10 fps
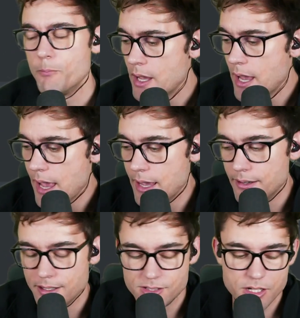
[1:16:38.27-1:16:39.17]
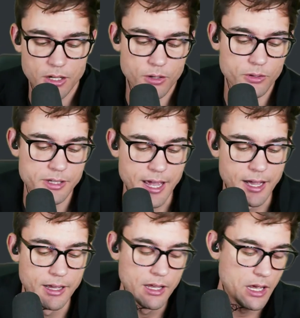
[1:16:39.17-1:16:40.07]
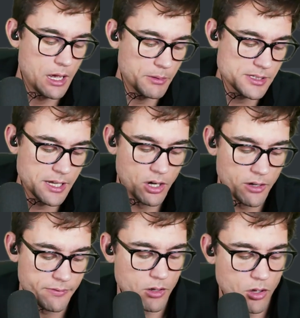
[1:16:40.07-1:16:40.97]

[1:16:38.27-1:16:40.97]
And so yeah, I'm going to sign off.